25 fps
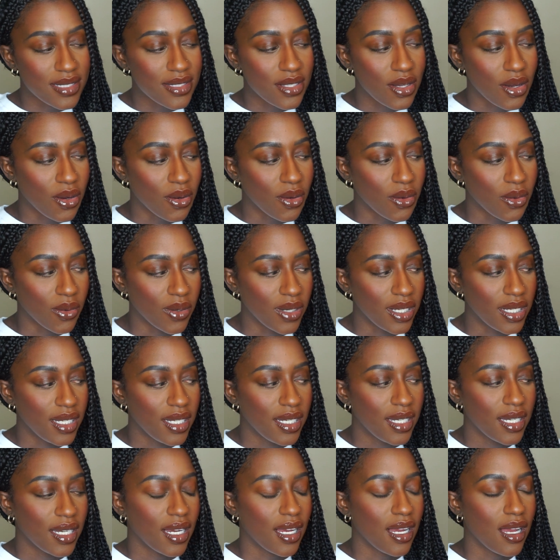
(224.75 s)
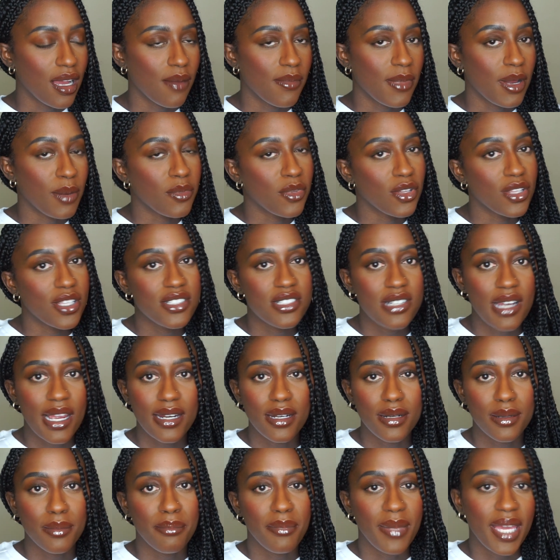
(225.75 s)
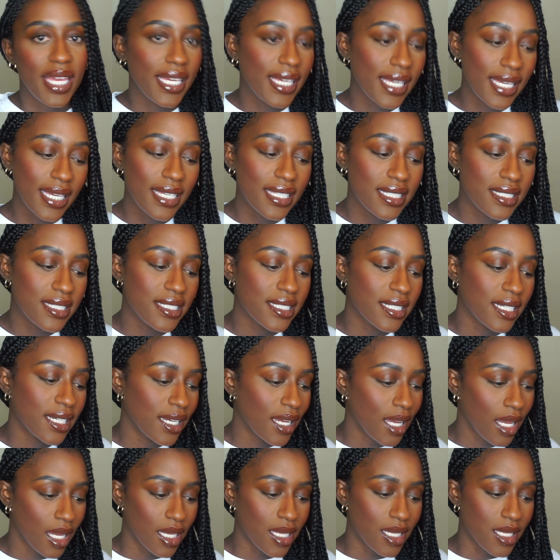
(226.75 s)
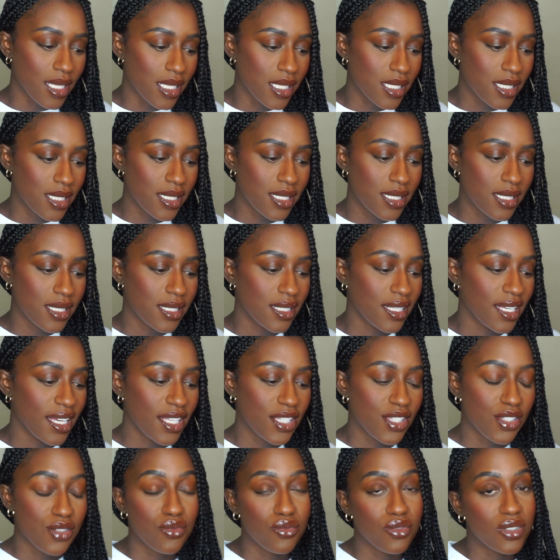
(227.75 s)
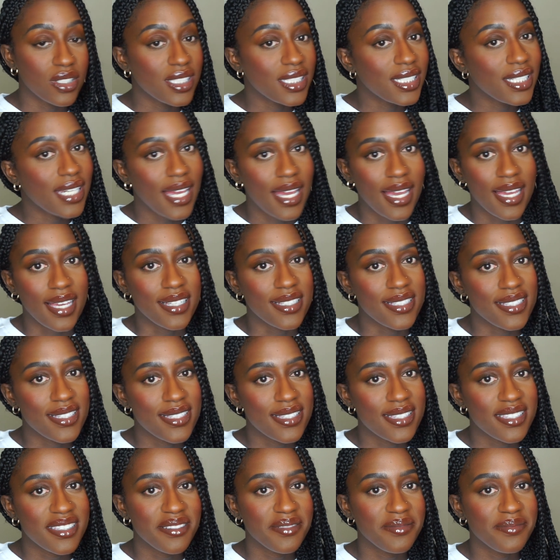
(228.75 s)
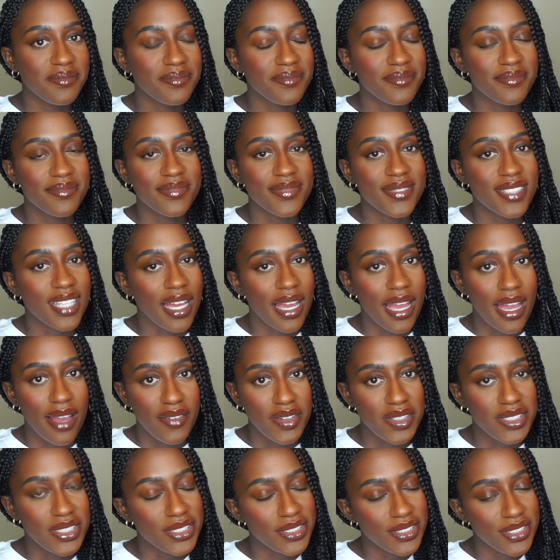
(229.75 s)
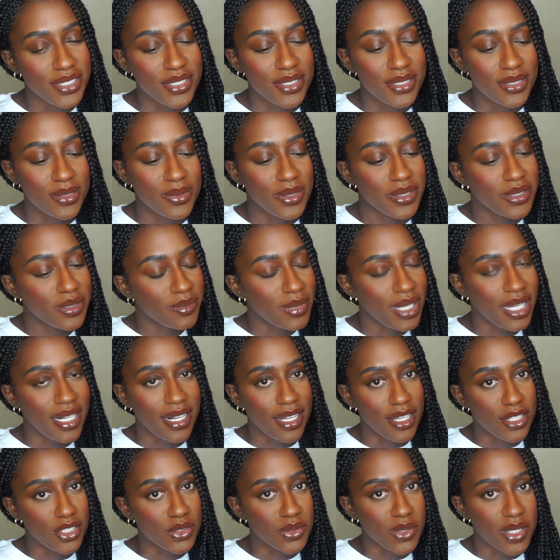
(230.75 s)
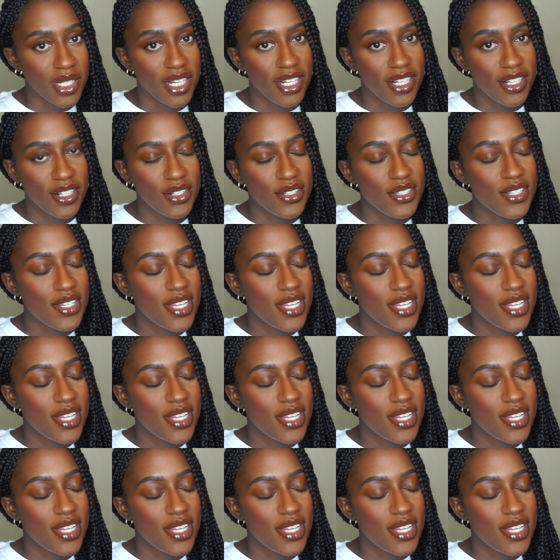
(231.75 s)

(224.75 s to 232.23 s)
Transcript: So I'm really trying to make it, because it's really nice not having to deal with my natural hair.